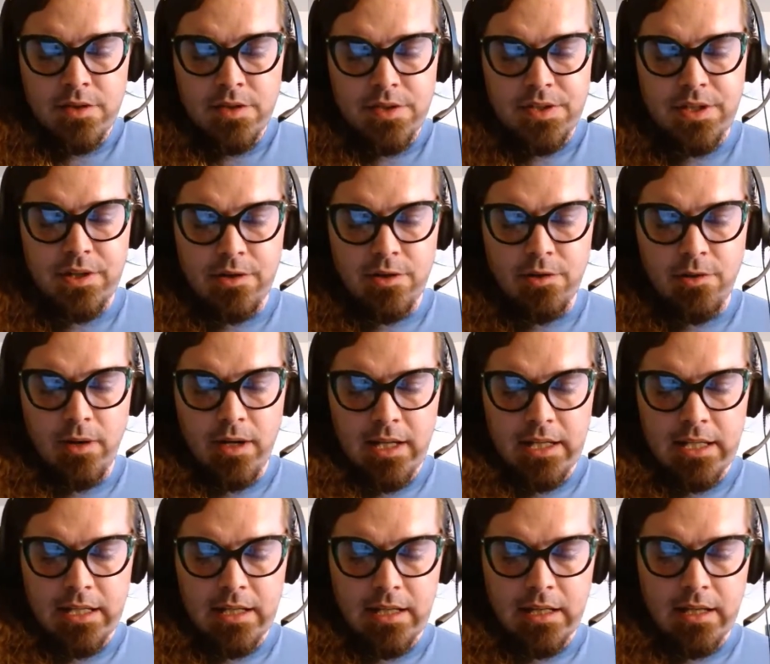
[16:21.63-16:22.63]
So
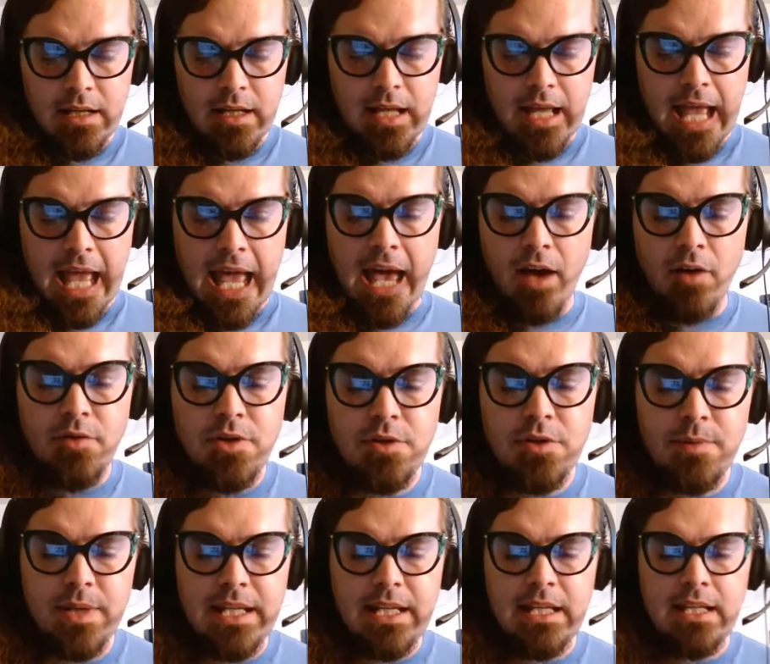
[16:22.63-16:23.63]
how
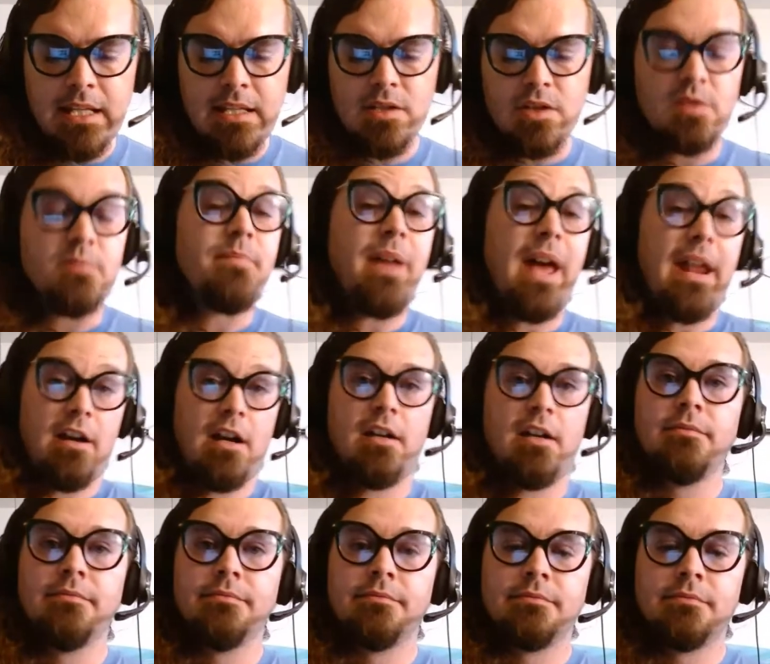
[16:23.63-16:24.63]
do we do
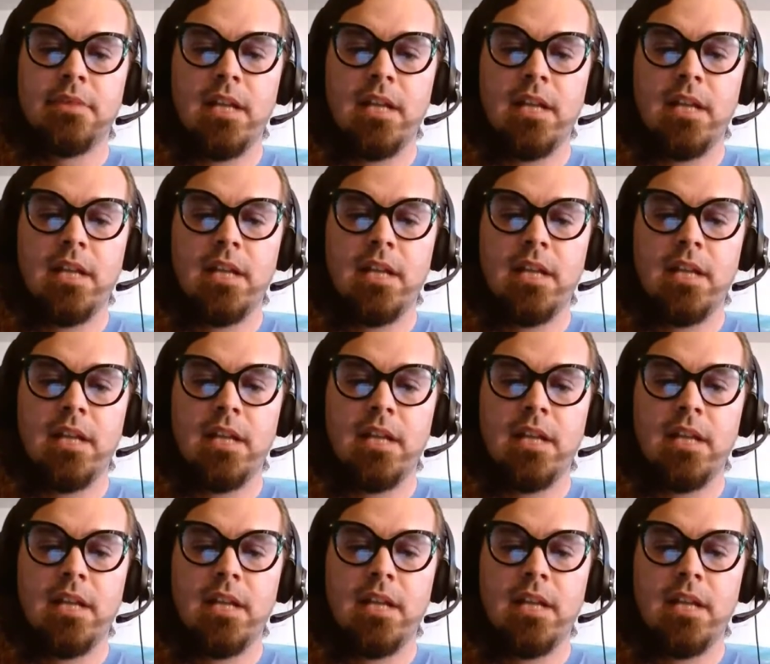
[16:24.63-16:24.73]
better?